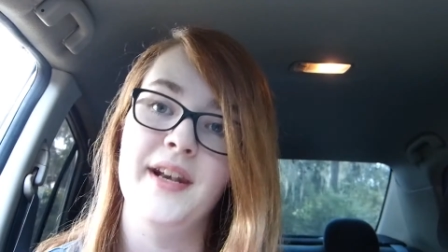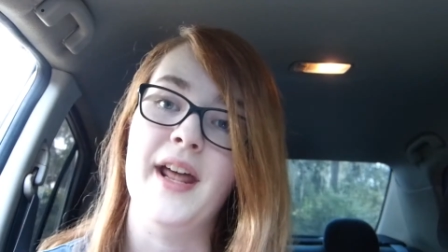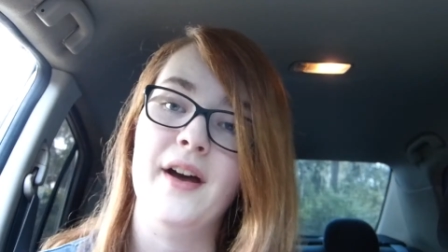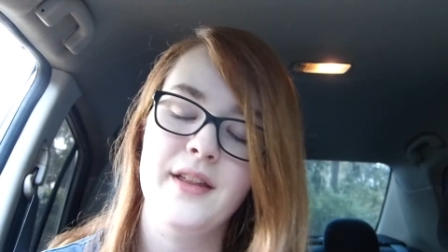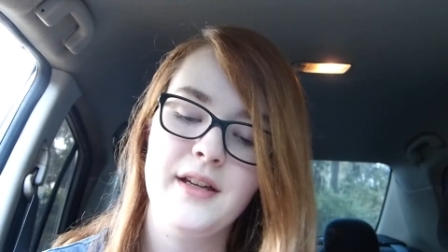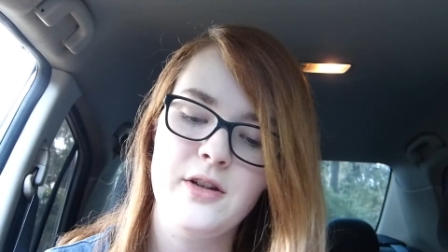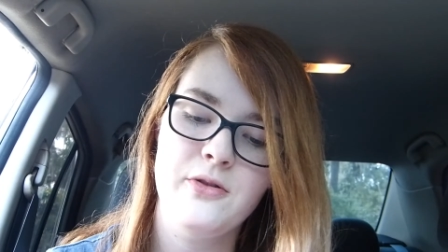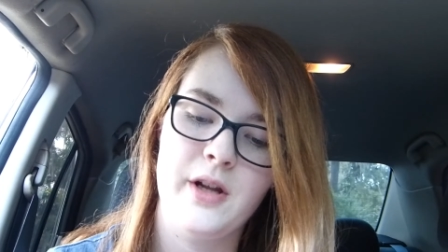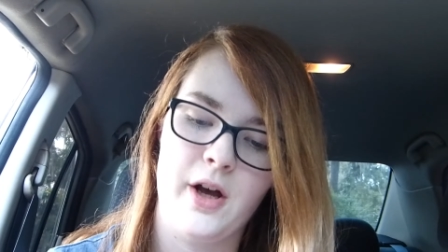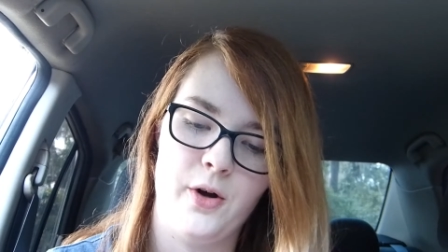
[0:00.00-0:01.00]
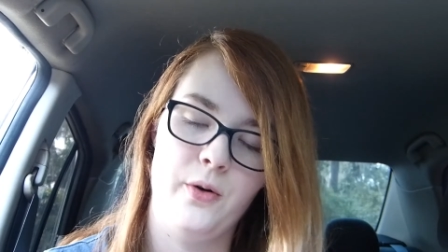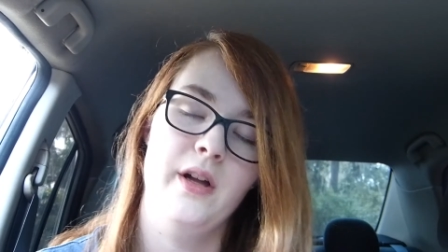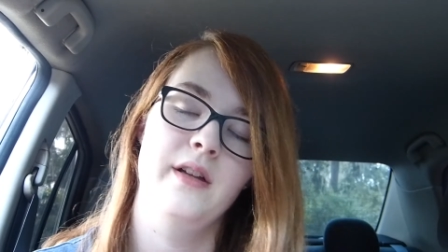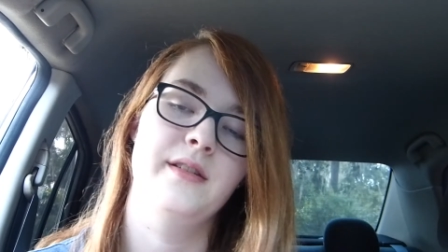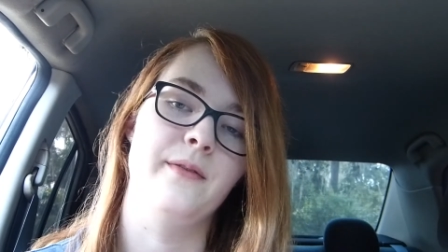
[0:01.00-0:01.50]
Now that you know
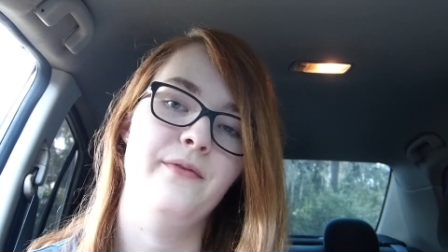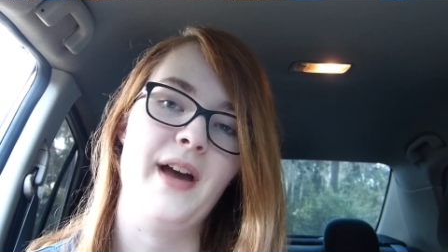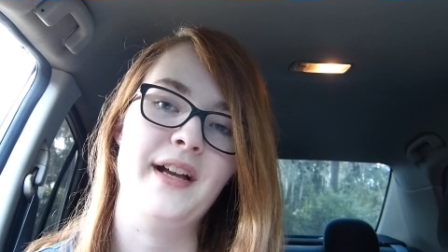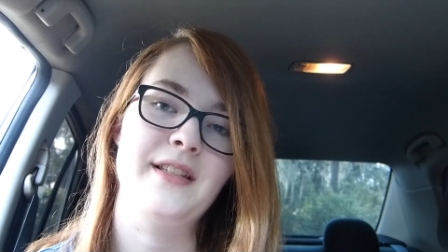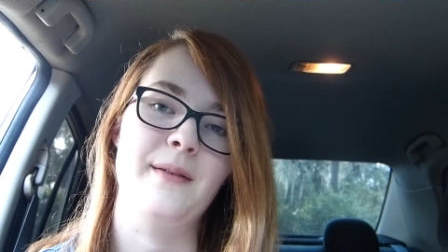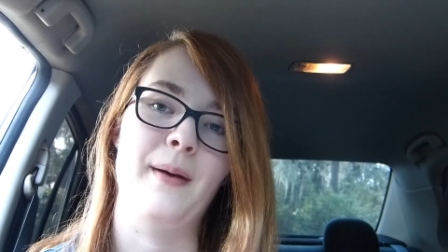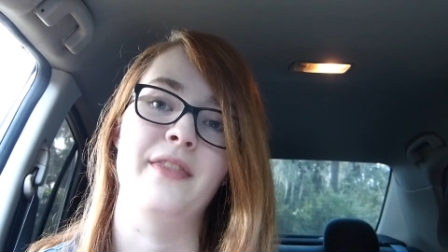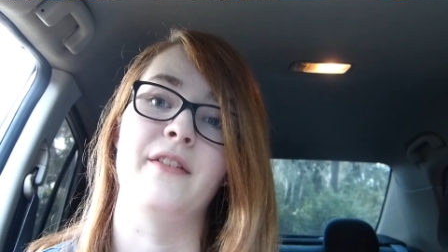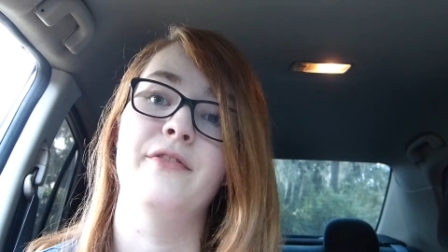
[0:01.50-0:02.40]
some facts about the